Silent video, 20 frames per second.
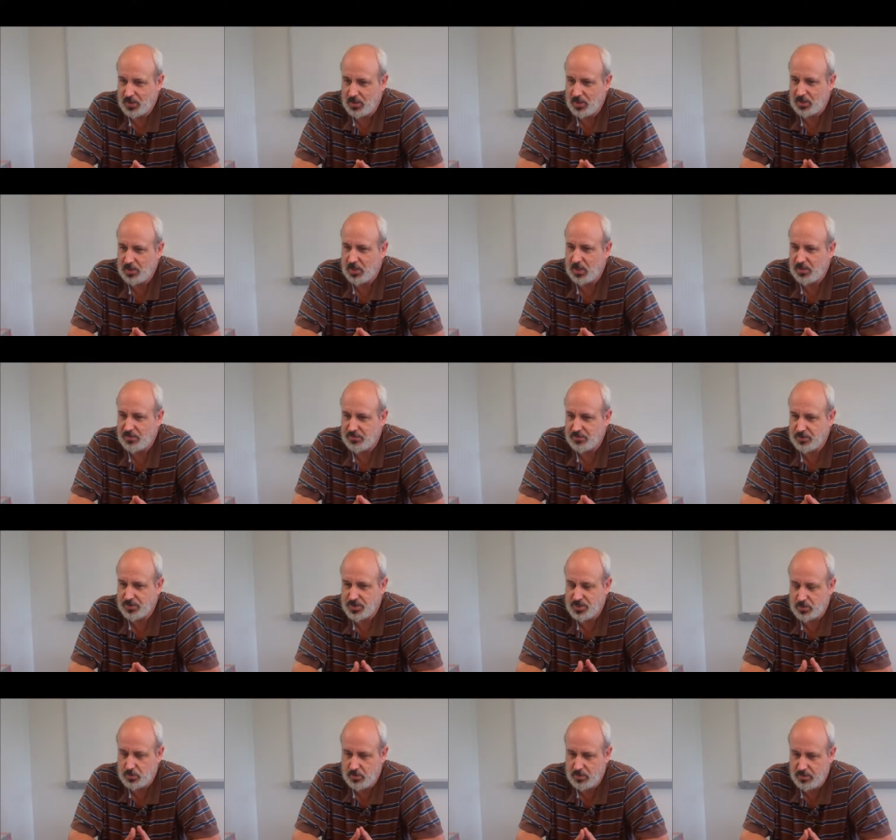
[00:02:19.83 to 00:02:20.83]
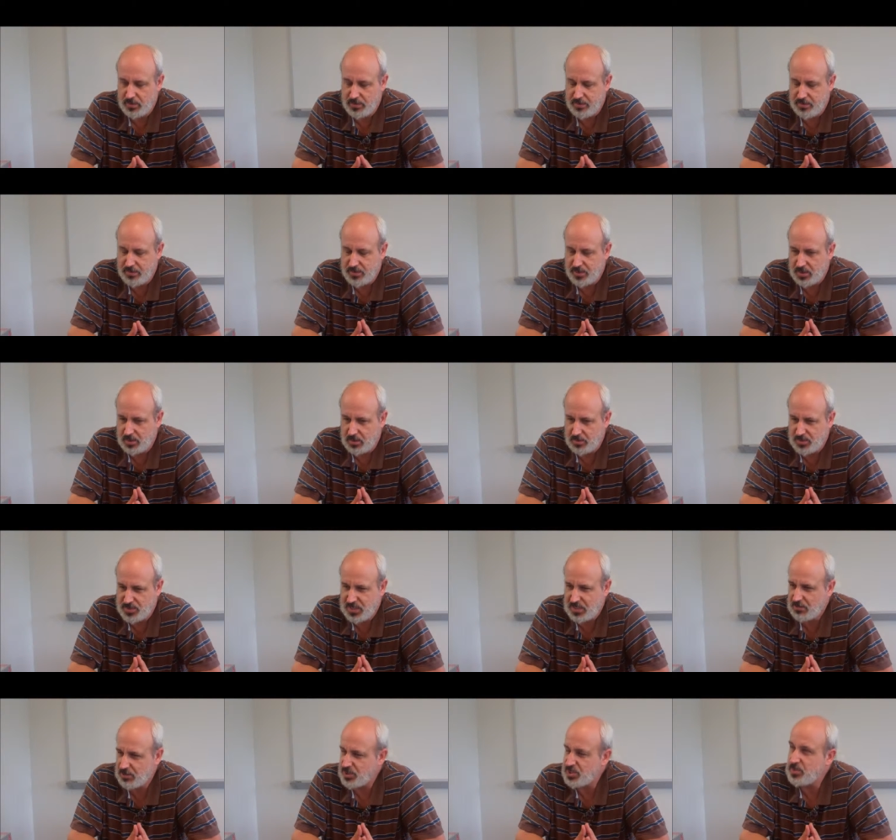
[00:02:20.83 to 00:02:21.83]
a conference with um,
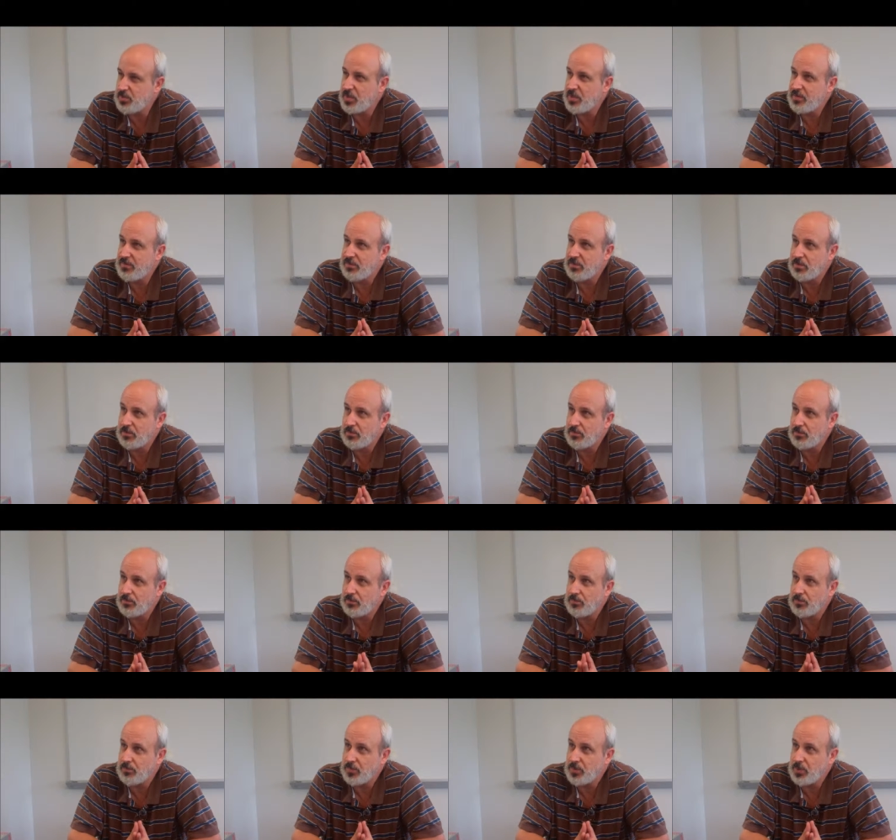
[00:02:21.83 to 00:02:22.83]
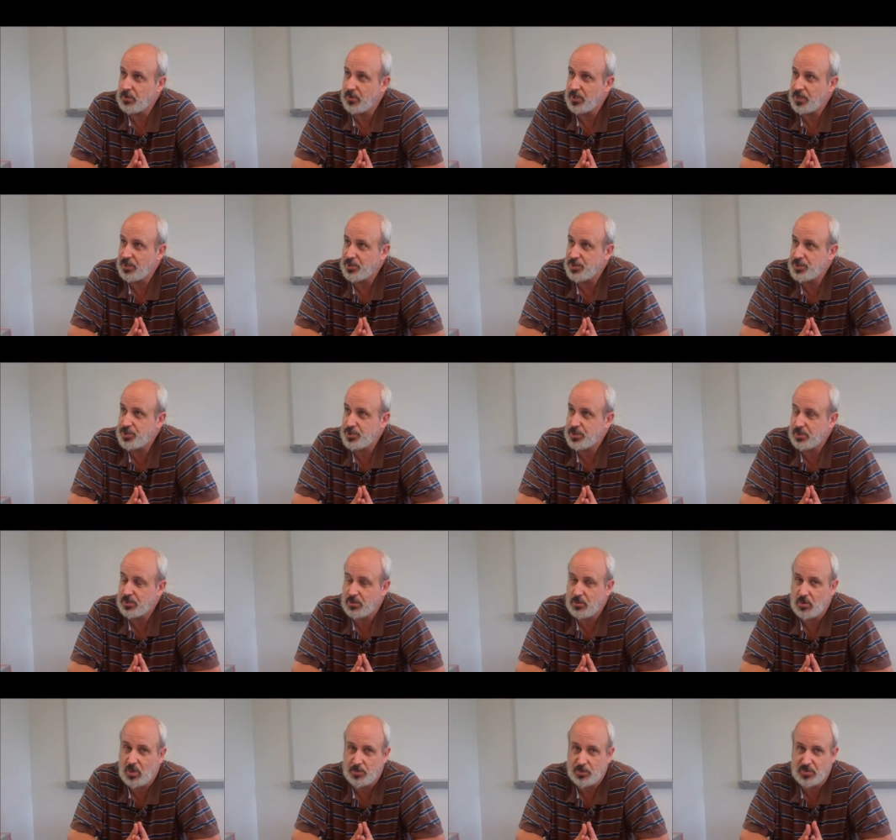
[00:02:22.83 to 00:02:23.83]
Sarah Smith from
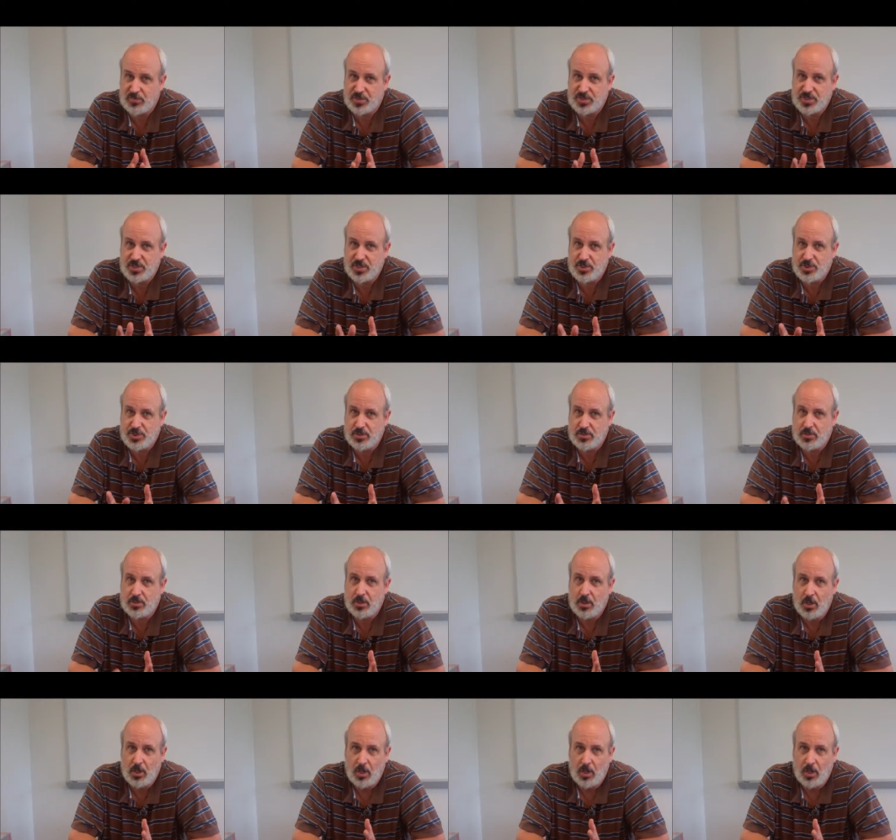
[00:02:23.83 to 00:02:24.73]
UNH Cooperative Extension